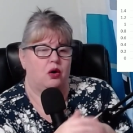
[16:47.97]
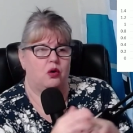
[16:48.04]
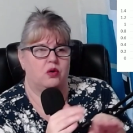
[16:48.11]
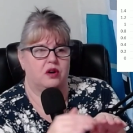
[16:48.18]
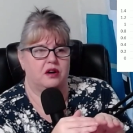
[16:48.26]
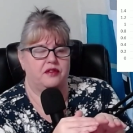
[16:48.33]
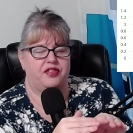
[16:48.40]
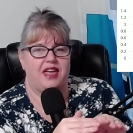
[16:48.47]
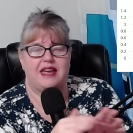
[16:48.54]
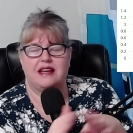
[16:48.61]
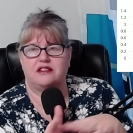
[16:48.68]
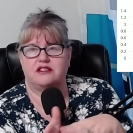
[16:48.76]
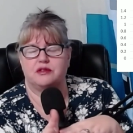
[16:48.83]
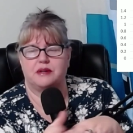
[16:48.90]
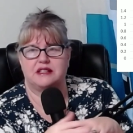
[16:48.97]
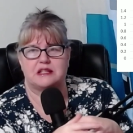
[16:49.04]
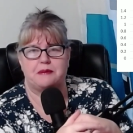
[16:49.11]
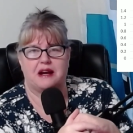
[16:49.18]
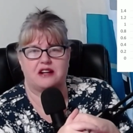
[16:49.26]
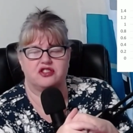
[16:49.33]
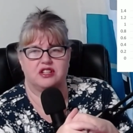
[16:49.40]
Or they get to
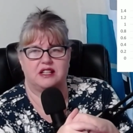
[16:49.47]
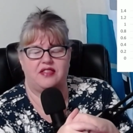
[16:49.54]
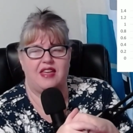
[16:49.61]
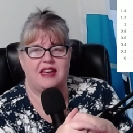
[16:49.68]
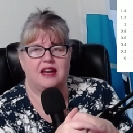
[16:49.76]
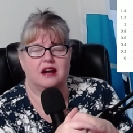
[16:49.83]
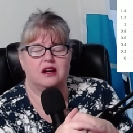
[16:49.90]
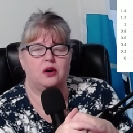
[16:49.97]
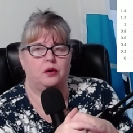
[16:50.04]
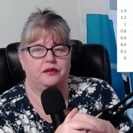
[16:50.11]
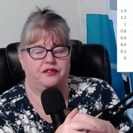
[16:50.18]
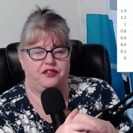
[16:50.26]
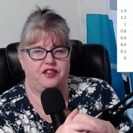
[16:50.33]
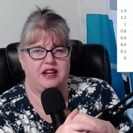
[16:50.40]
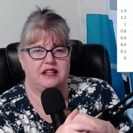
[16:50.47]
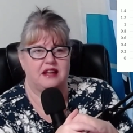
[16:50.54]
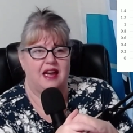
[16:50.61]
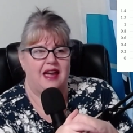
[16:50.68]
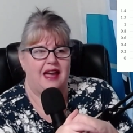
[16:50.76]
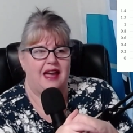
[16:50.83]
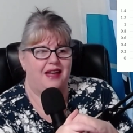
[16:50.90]
inspection and they get cold feet
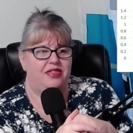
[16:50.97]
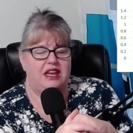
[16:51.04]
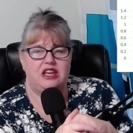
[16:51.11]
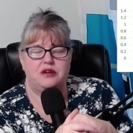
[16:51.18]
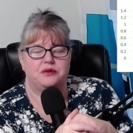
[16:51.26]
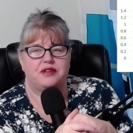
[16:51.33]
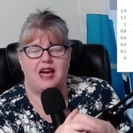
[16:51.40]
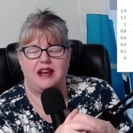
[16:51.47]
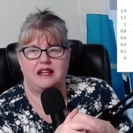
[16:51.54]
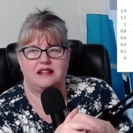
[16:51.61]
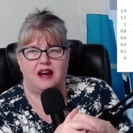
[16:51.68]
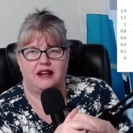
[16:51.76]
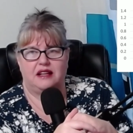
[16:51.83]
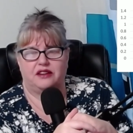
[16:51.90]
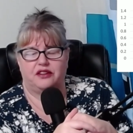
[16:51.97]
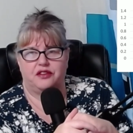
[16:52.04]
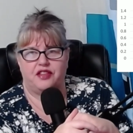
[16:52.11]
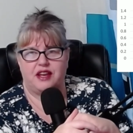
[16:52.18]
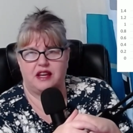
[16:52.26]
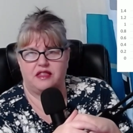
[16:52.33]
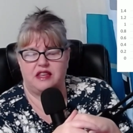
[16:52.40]
and they use any tiny
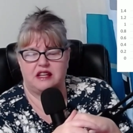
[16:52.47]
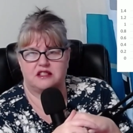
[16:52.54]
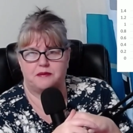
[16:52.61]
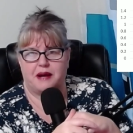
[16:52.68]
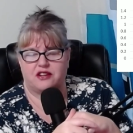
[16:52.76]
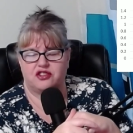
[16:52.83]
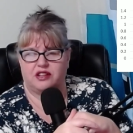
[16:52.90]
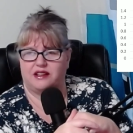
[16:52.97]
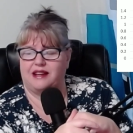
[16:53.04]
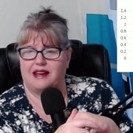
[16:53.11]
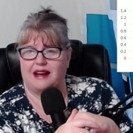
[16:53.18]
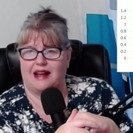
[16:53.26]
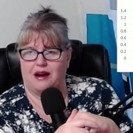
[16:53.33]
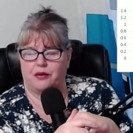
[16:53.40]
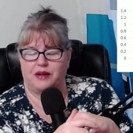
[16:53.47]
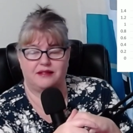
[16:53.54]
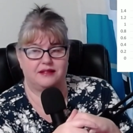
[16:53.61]
little thing in the inspection to get out.